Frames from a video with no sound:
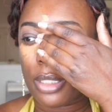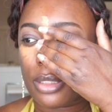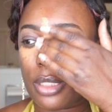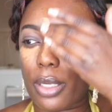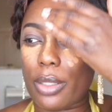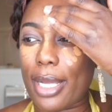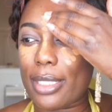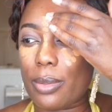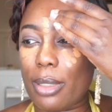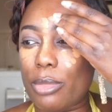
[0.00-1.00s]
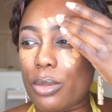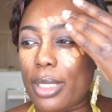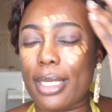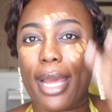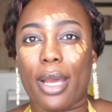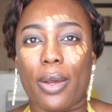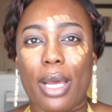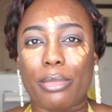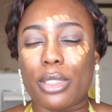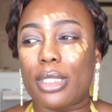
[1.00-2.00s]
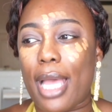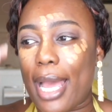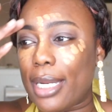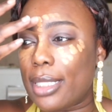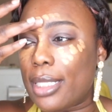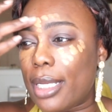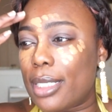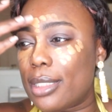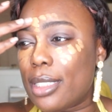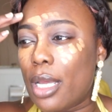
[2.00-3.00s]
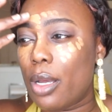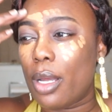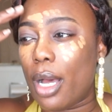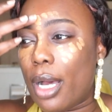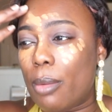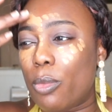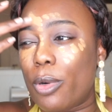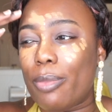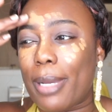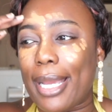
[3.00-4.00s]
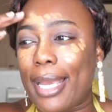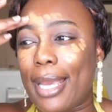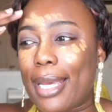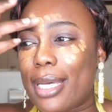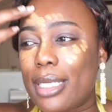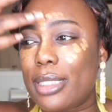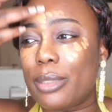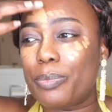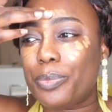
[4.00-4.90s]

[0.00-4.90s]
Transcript: So that's what I'm doing now. I'm just adding this with my hand.